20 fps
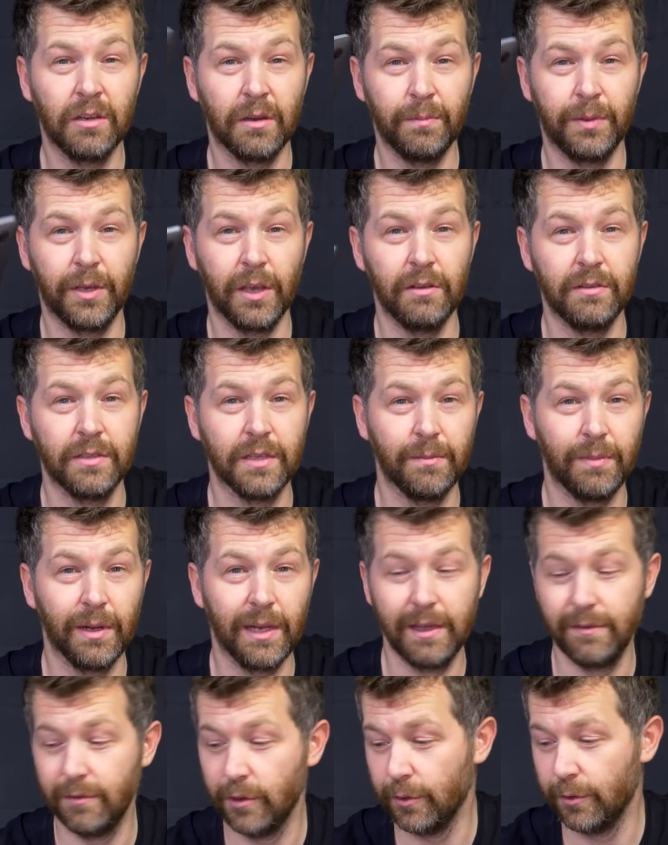computer,
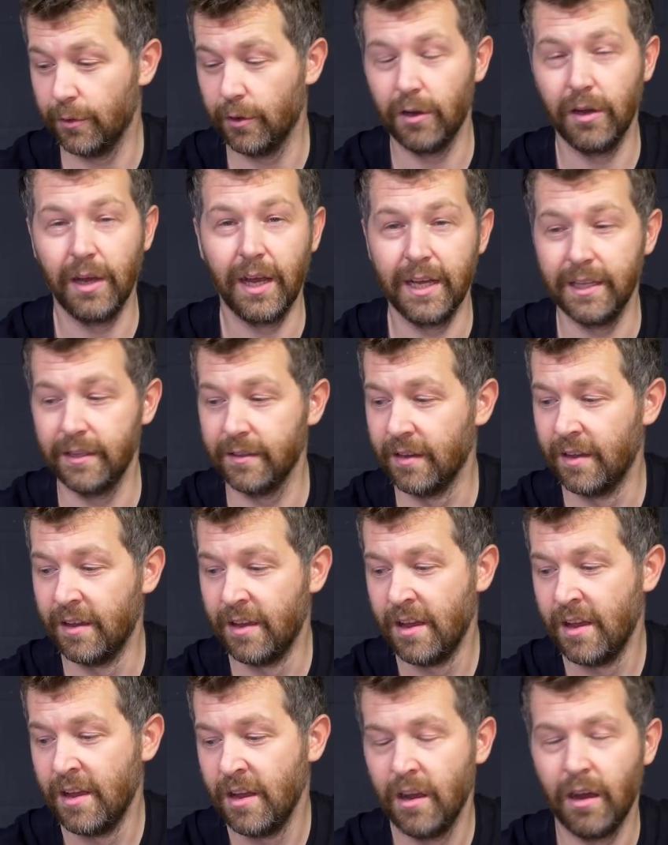believe it or not, and
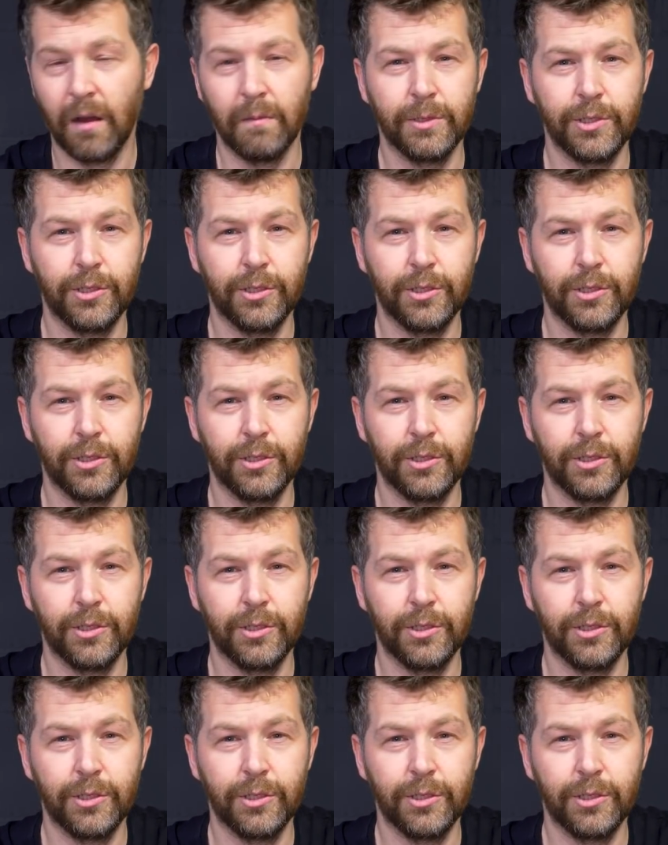I'm